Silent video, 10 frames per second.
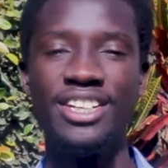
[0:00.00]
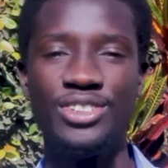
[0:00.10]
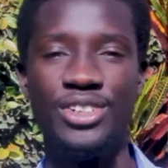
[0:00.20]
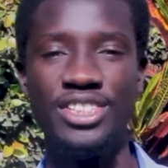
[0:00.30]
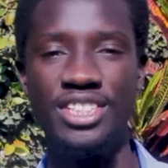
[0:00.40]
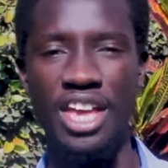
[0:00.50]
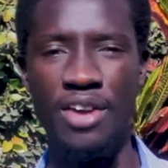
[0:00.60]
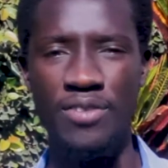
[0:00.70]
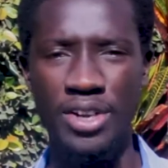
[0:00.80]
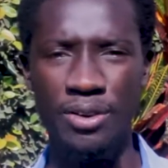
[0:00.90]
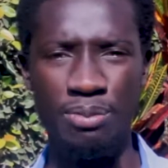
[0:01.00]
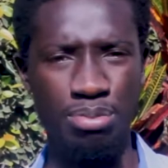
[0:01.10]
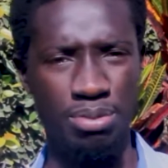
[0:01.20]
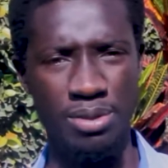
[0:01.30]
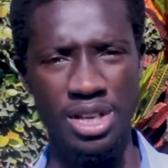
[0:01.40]
resource envelope.
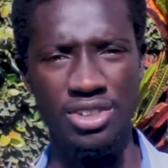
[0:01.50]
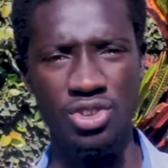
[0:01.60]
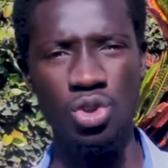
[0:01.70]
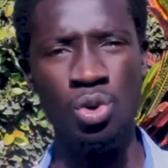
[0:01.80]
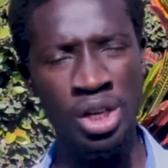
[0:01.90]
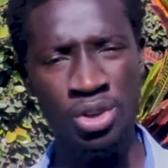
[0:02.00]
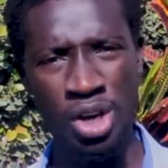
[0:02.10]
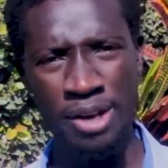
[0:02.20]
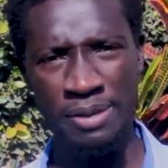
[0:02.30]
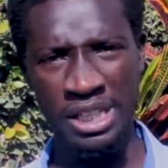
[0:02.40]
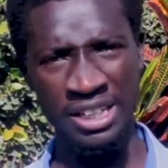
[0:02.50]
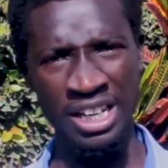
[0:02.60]
Yes, so what do I mean?